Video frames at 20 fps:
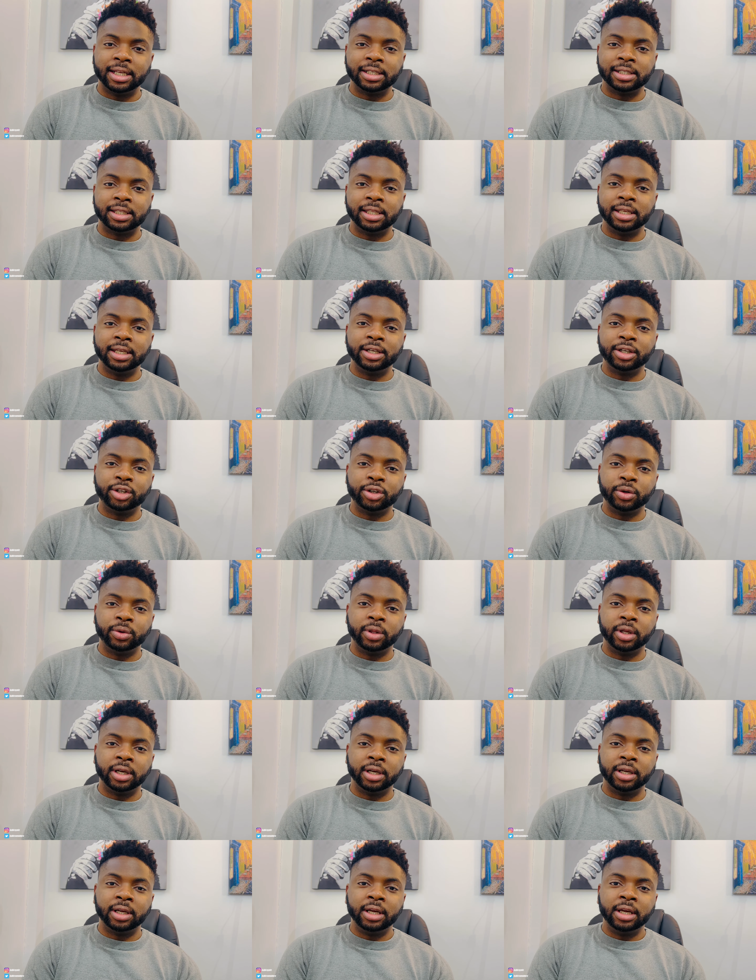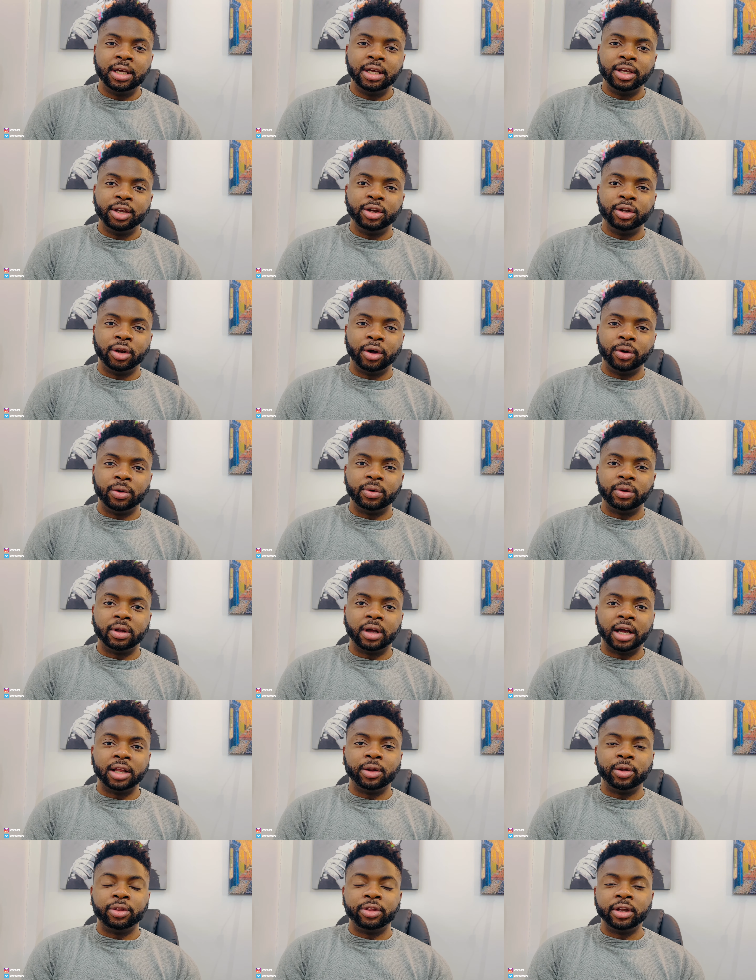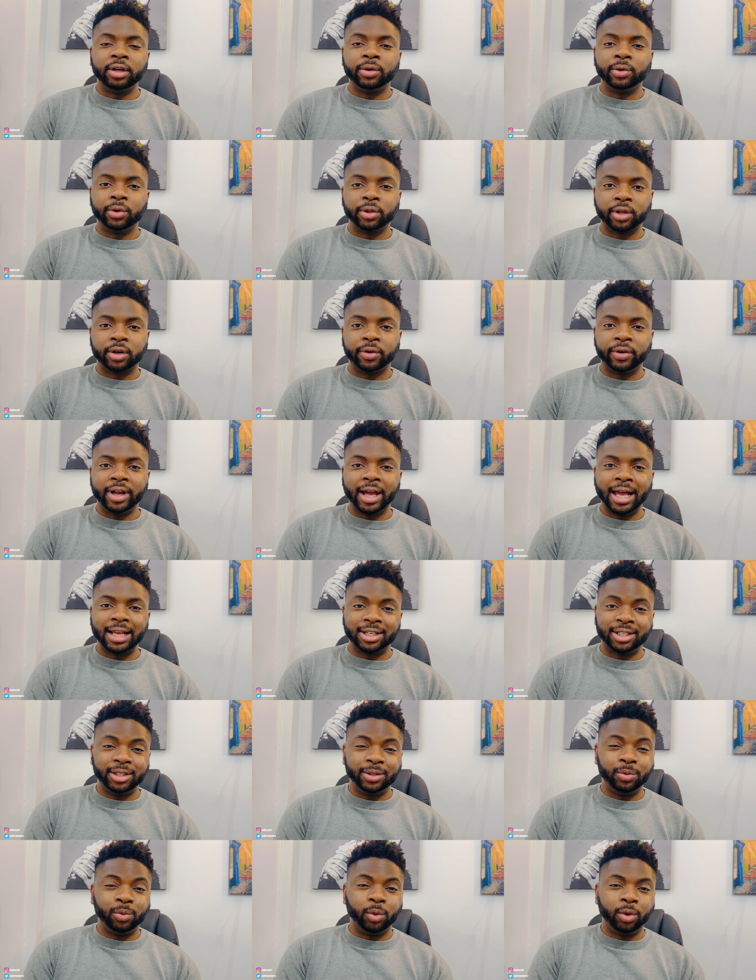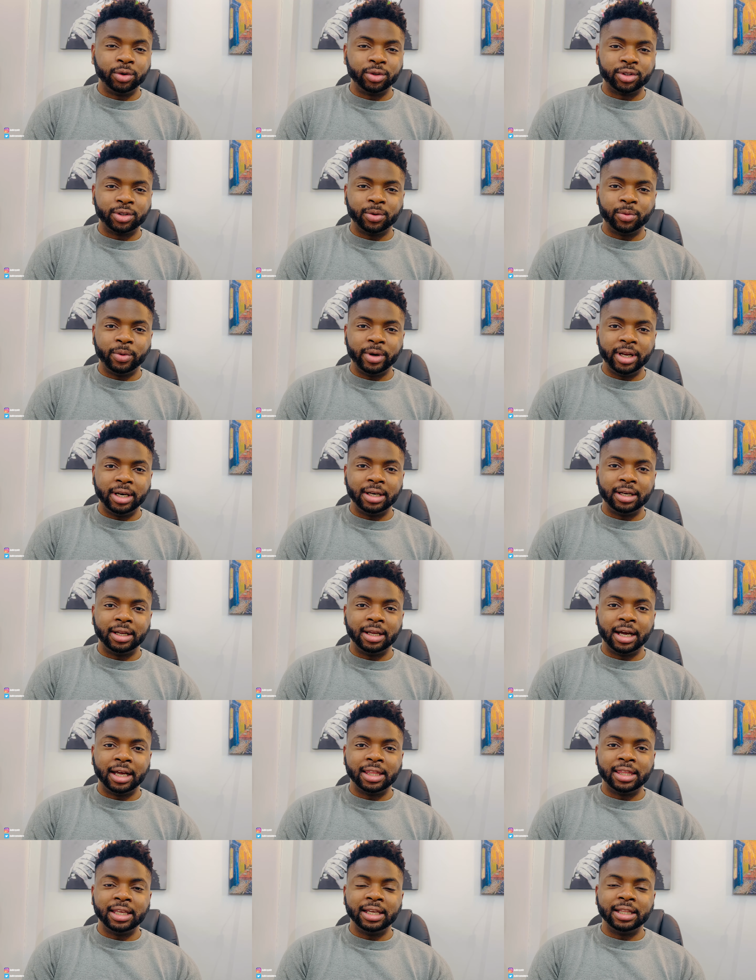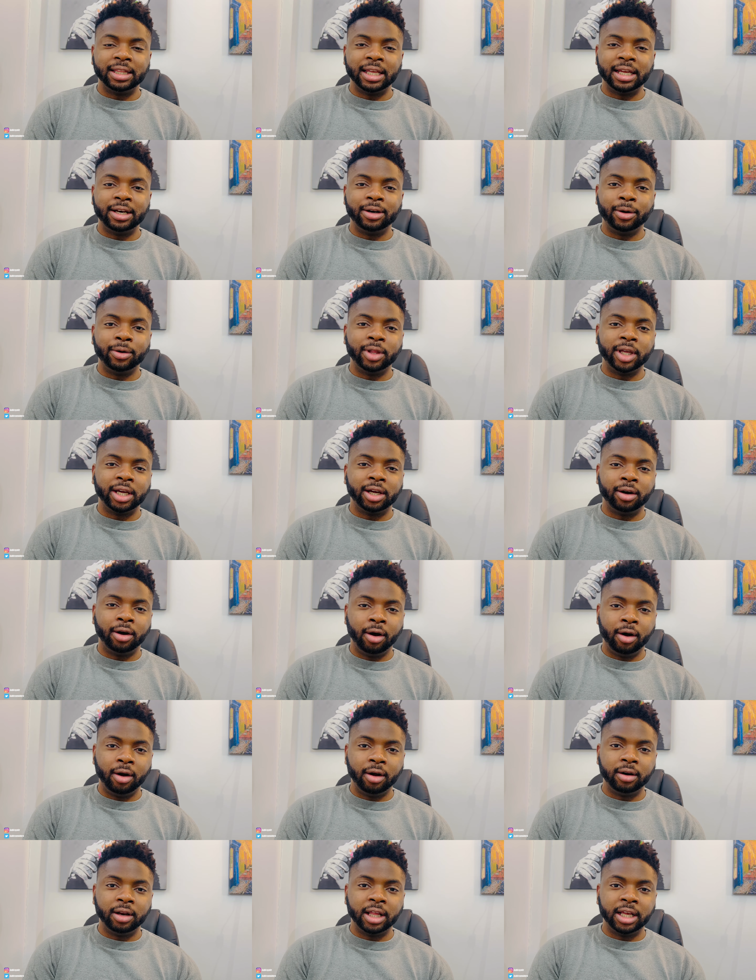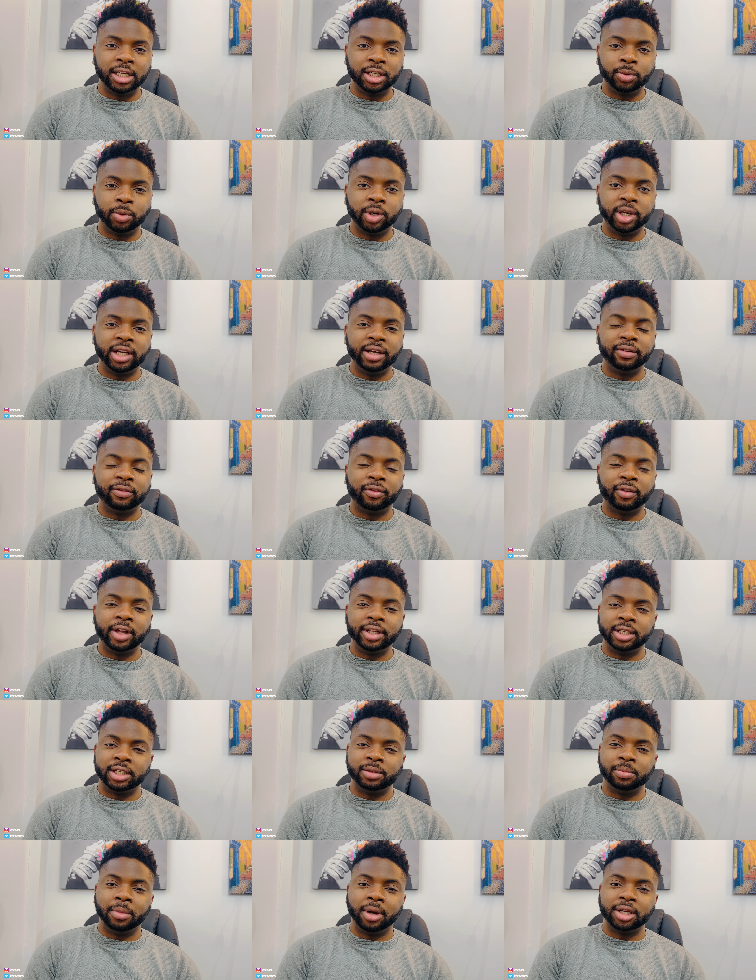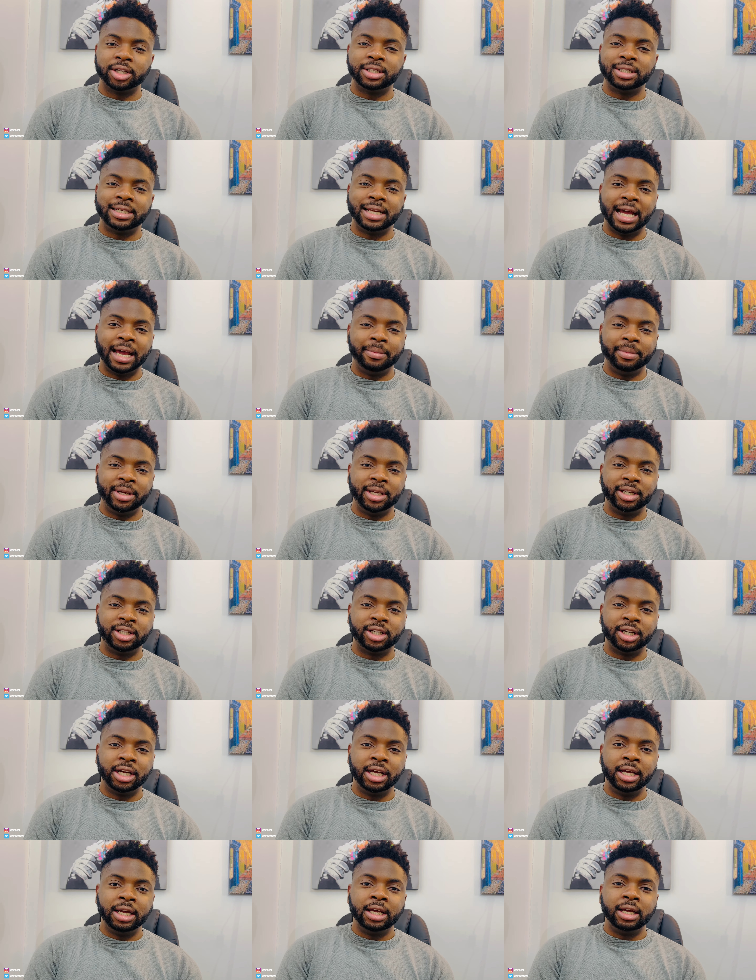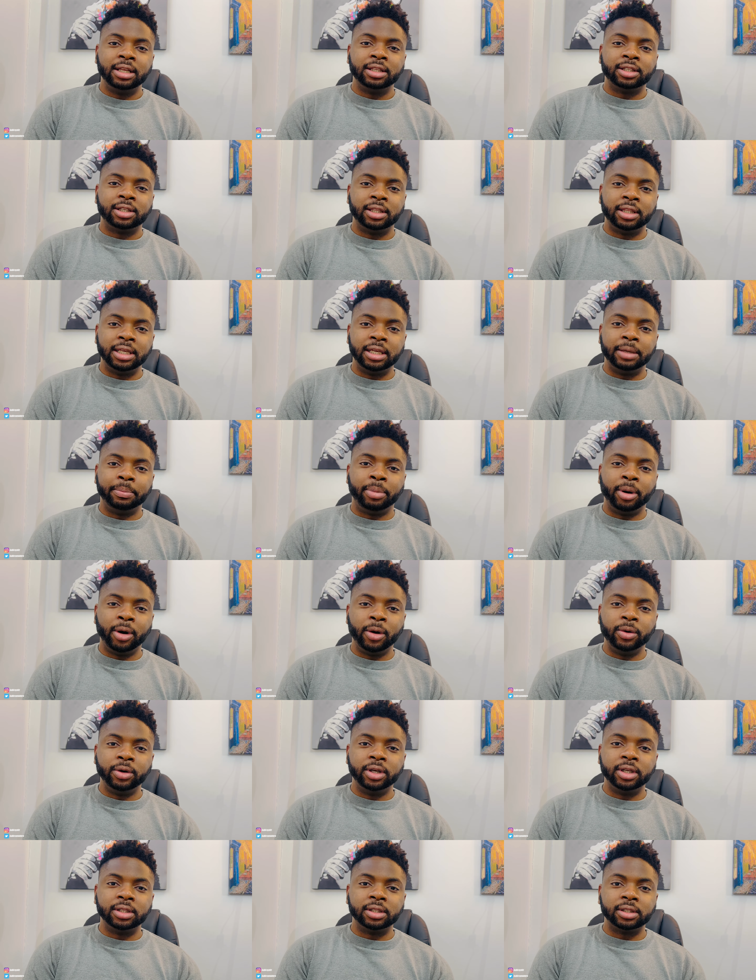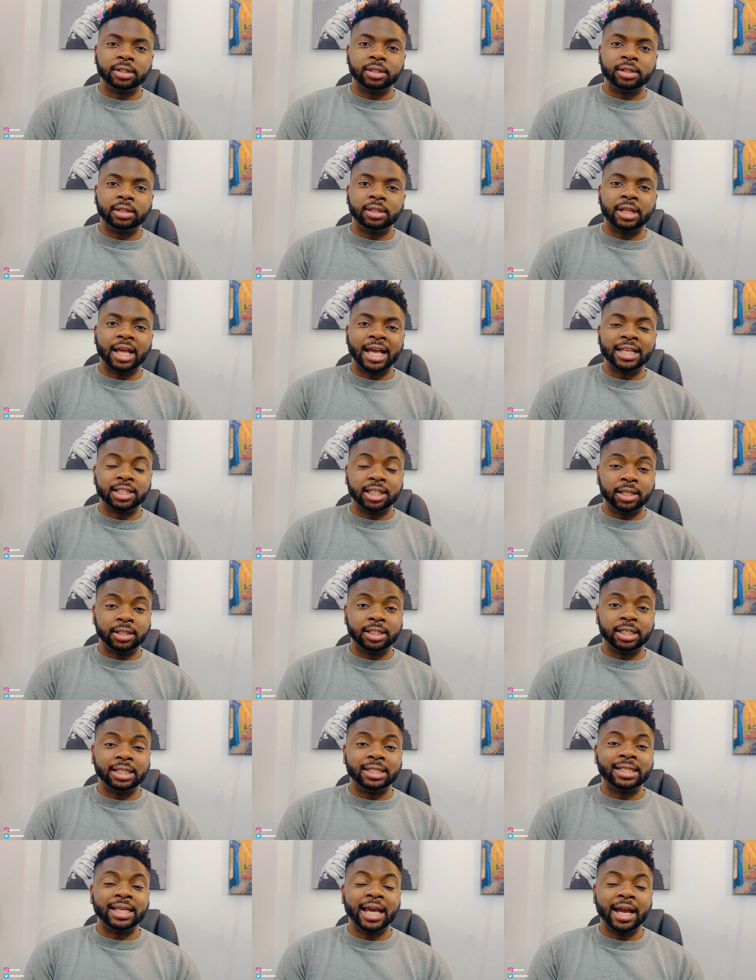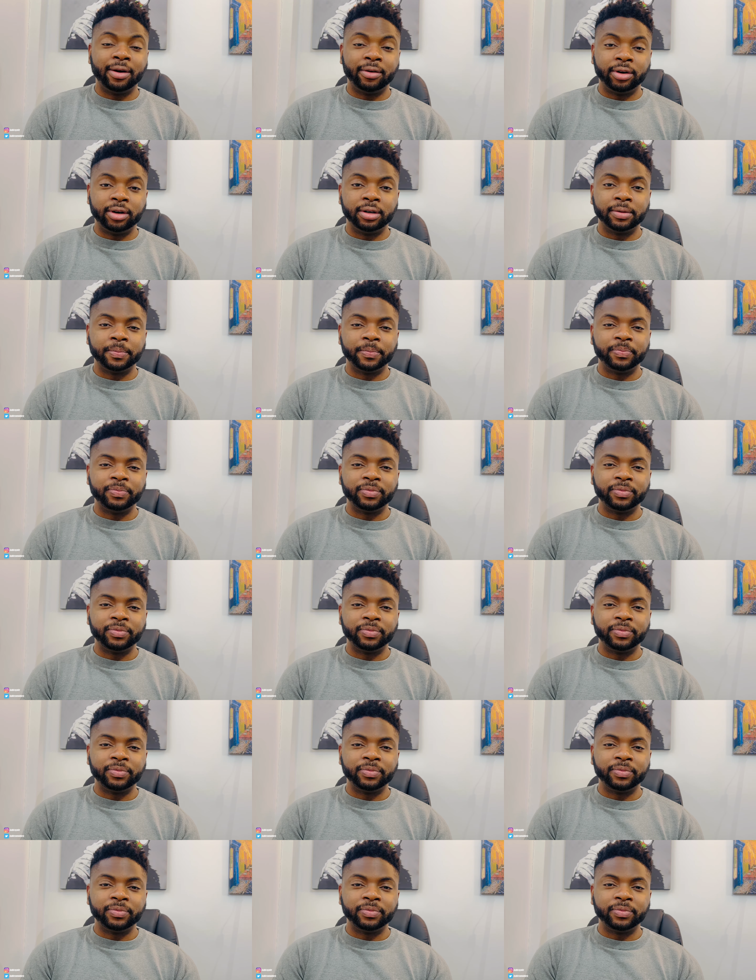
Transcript: it's the issue that, you know, I don't think North Korea actually want to win. I think they know they can't. They just want to inflict as much damage to the opponent as a deterrent.